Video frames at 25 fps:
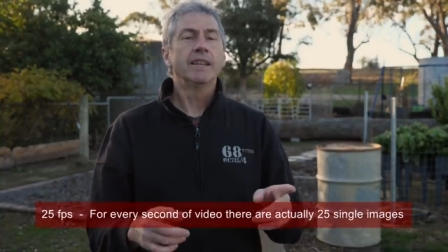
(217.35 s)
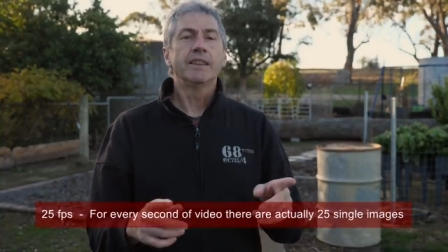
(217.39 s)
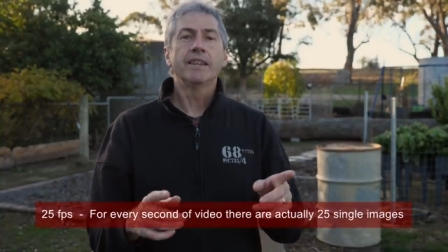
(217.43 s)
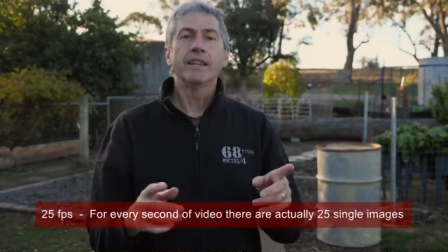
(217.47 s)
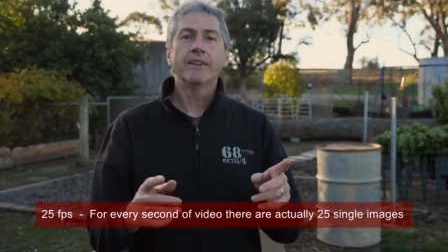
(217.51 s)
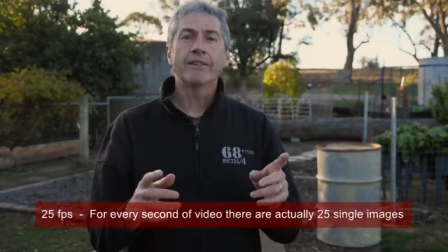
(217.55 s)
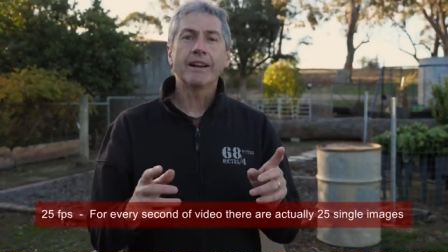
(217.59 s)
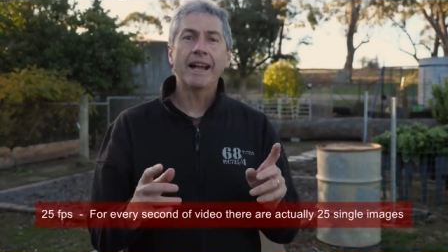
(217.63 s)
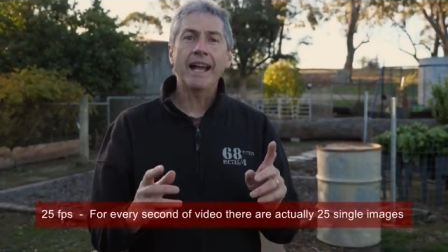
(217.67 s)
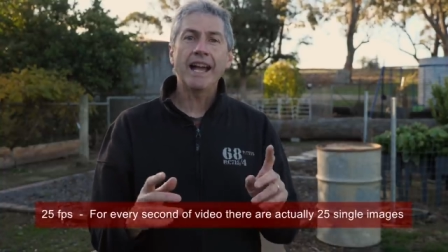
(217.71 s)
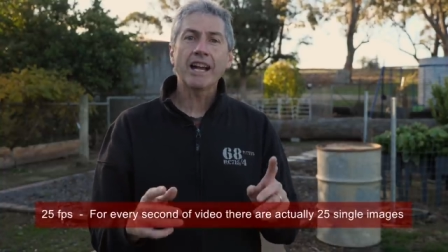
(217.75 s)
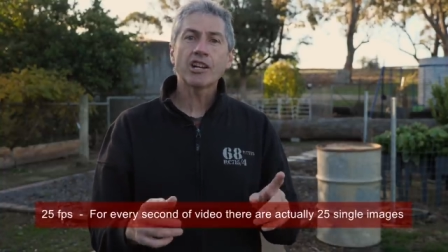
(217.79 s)

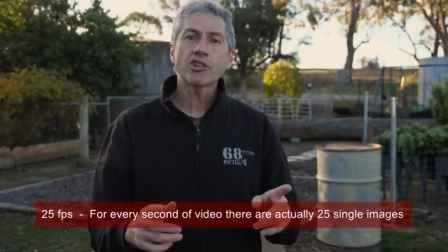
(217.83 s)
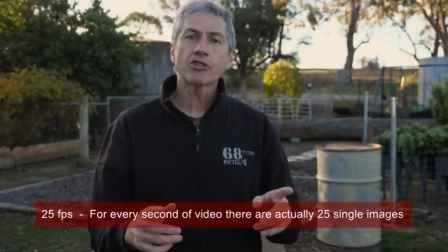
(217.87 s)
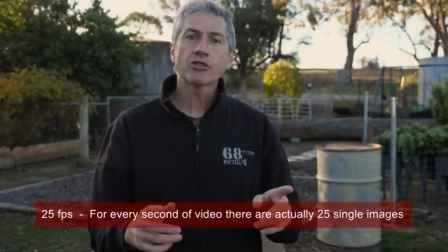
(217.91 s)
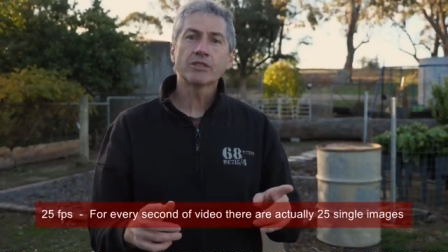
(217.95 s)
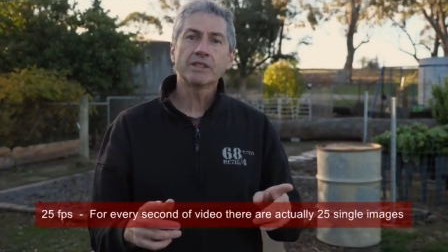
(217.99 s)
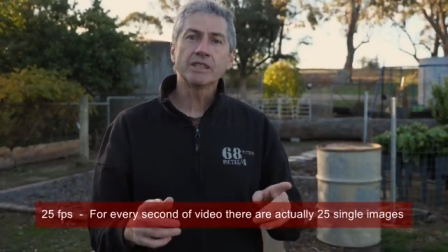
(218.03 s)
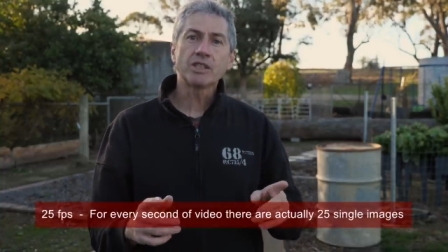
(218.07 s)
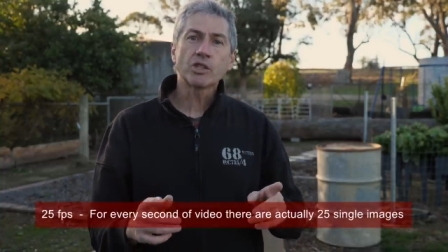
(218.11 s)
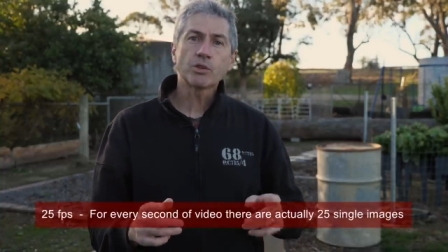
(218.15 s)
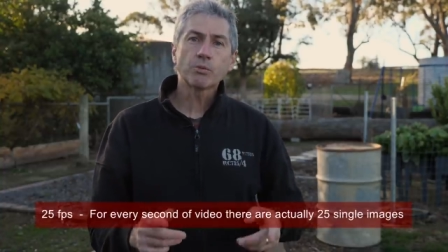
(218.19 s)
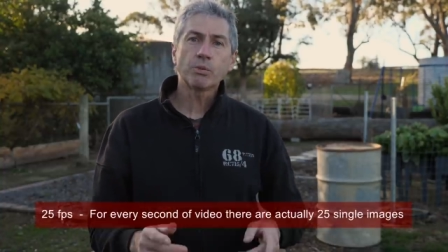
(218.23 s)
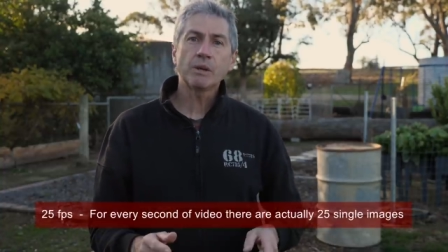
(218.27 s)
there are
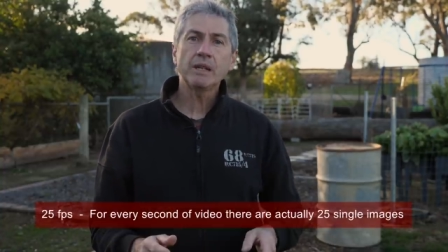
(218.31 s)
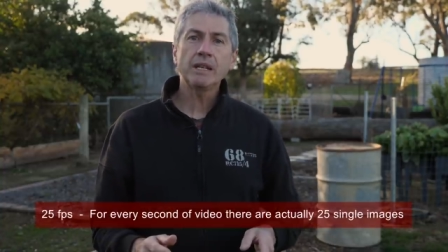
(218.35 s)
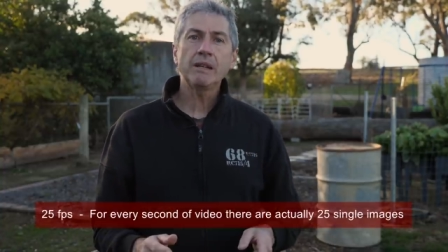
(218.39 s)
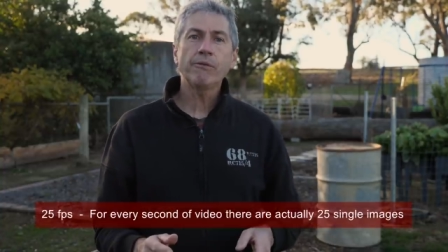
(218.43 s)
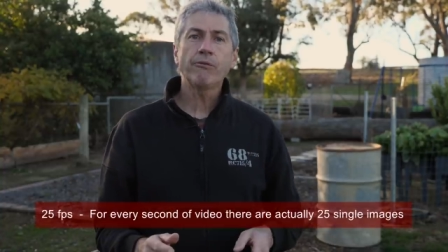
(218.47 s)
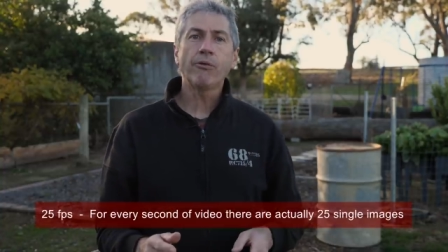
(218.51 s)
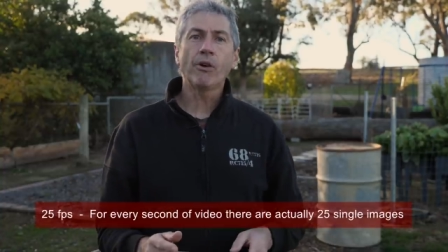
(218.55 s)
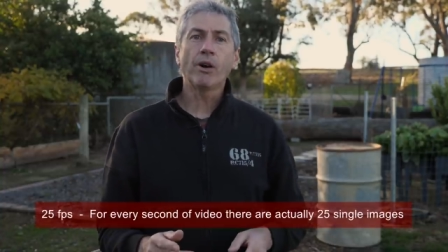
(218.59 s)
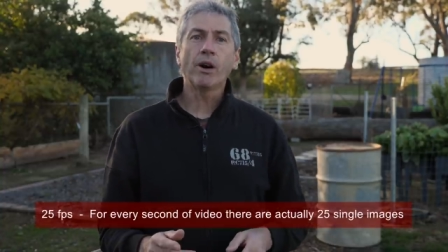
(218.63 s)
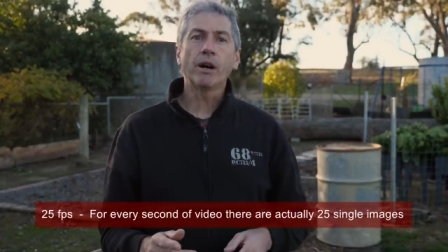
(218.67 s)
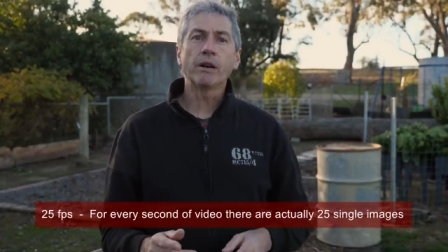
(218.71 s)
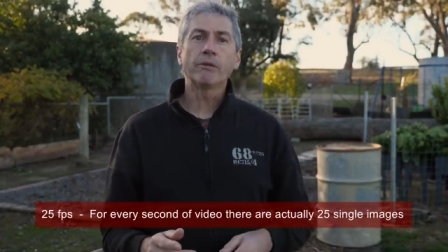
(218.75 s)
actually
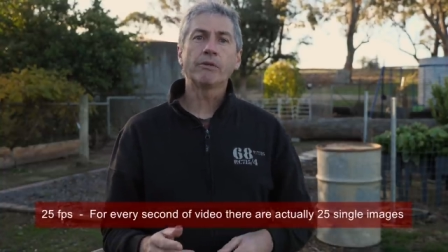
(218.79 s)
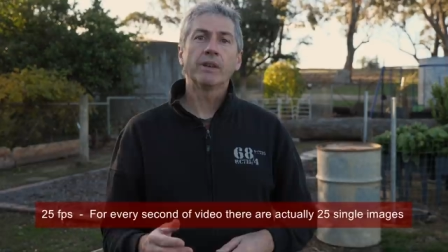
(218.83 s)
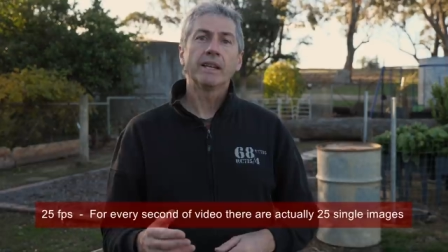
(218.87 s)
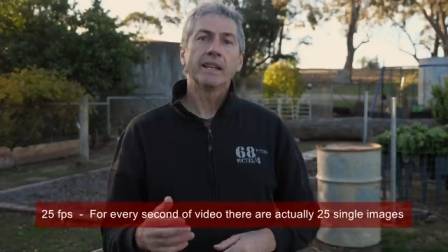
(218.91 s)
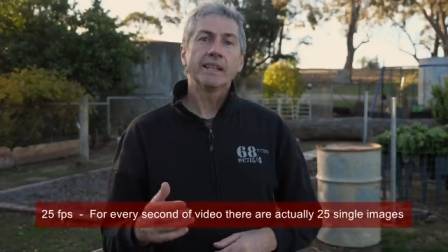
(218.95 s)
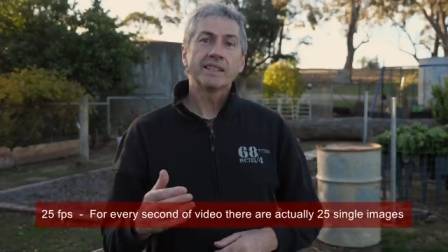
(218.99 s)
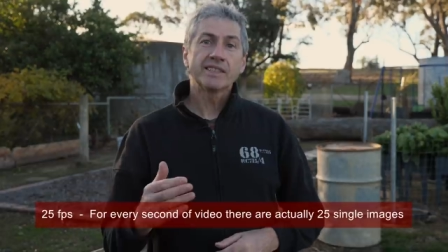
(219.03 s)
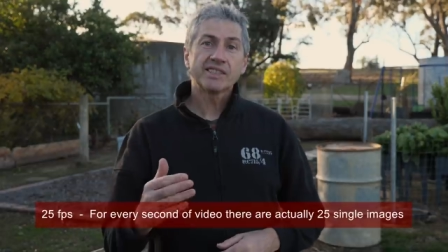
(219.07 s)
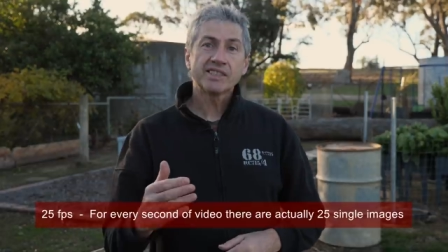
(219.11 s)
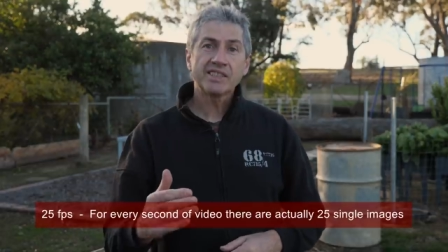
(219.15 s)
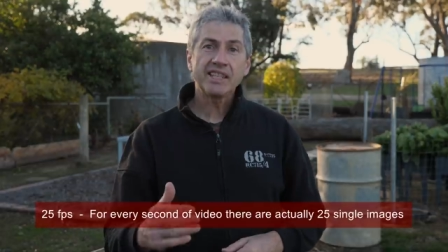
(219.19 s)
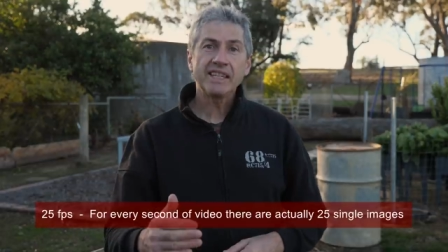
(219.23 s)
25
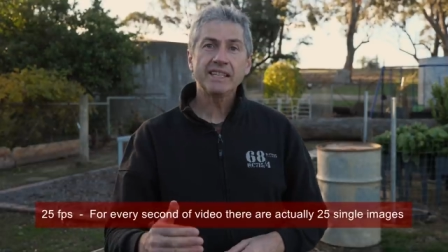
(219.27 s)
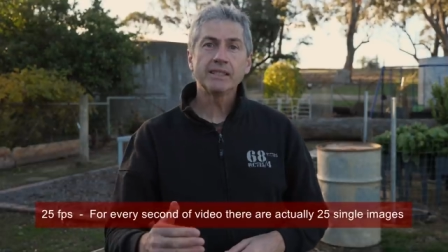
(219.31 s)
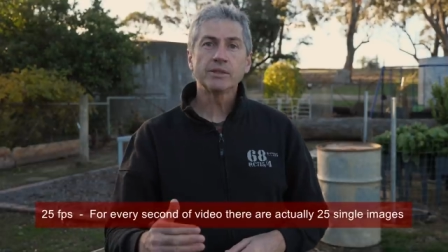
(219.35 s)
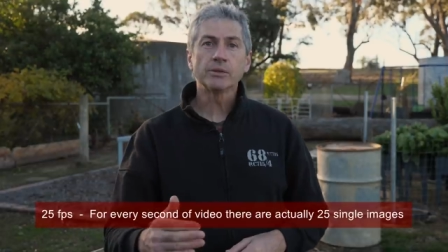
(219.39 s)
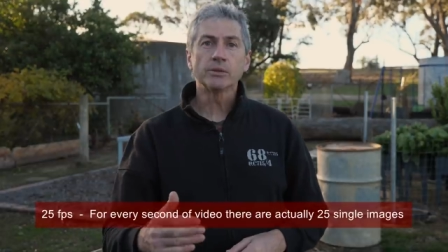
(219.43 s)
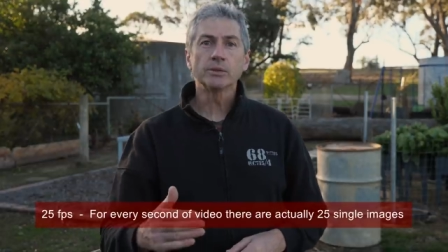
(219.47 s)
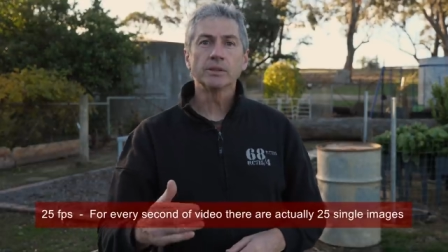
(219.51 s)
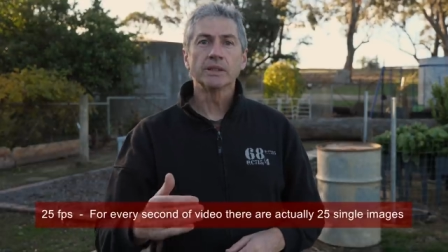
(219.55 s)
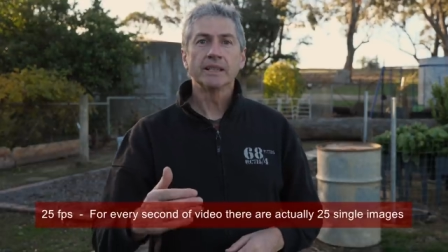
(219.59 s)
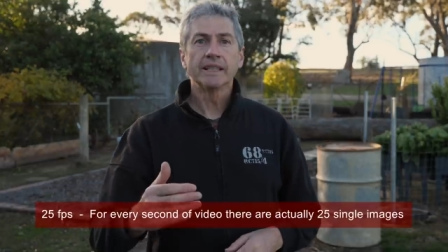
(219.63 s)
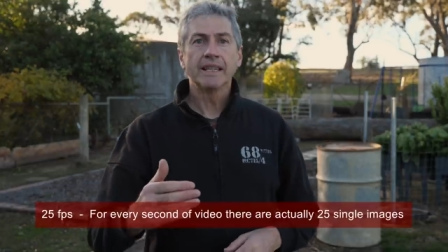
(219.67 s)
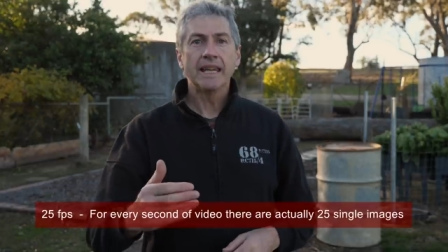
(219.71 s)

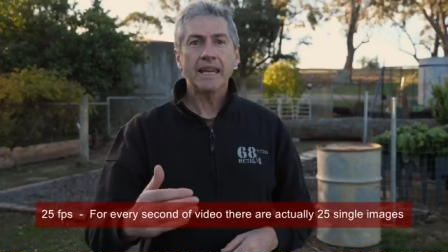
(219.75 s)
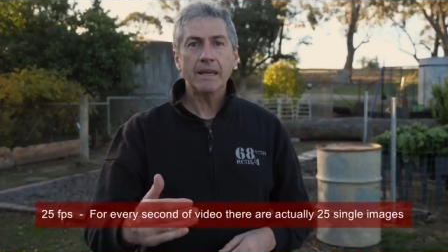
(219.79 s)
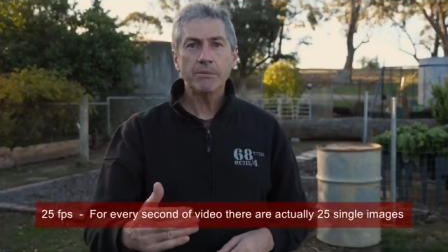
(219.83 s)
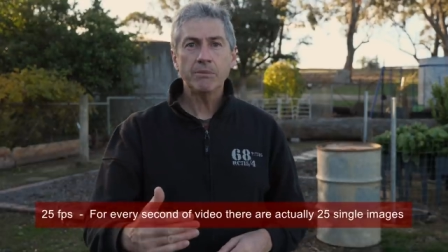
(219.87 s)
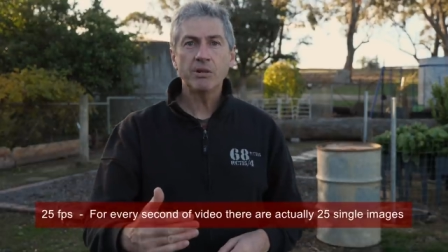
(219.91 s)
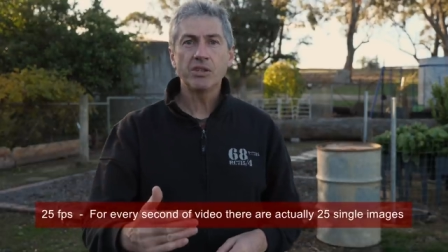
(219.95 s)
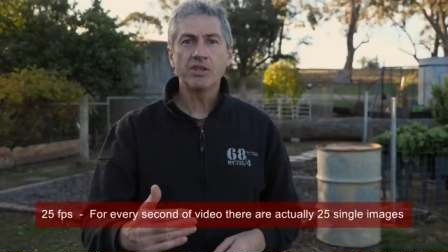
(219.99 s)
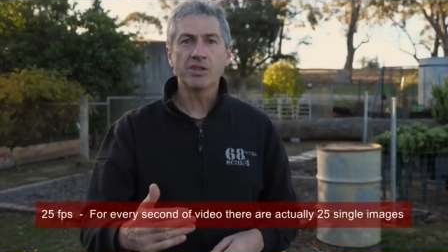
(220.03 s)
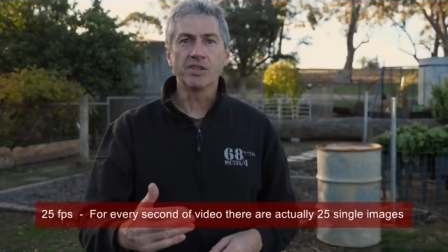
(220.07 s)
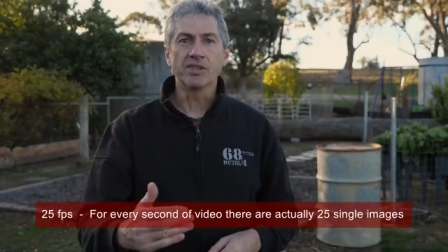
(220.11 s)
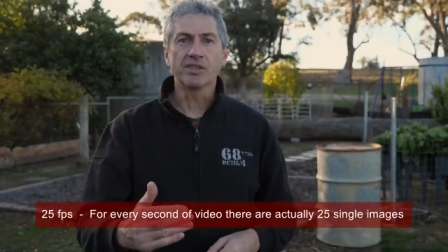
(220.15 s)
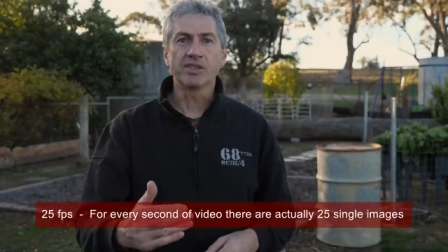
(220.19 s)
single
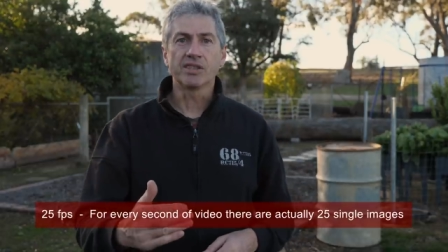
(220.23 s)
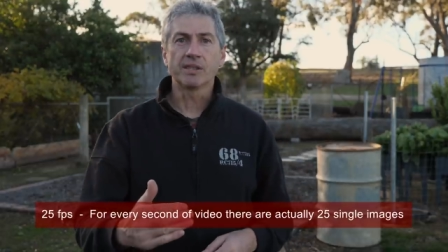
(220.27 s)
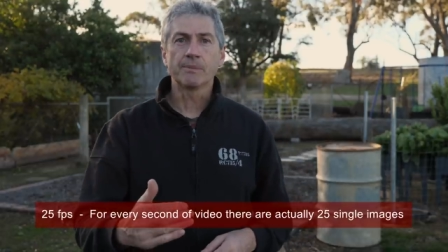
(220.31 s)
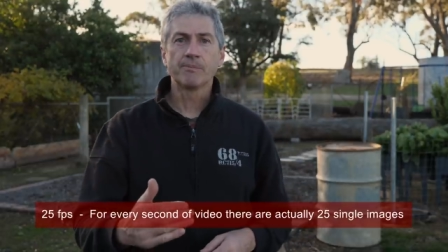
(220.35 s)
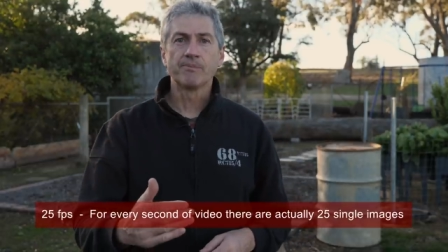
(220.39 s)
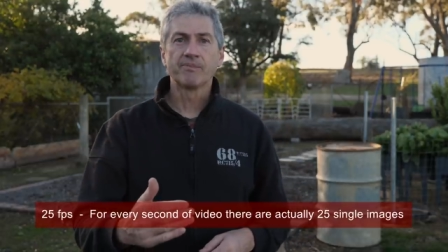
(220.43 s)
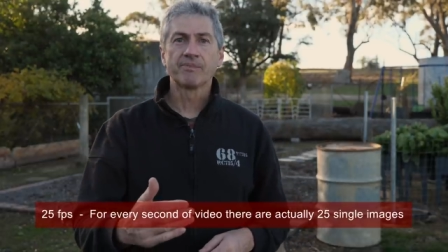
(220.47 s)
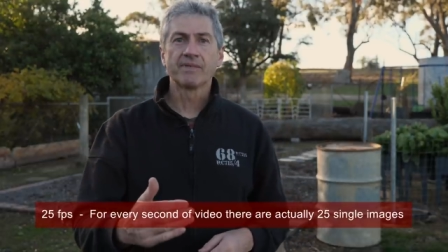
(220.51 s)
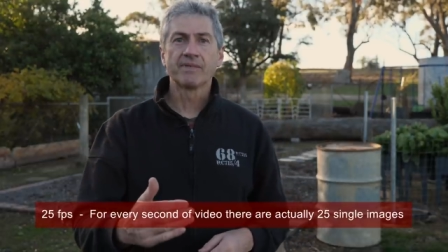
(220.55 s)
images.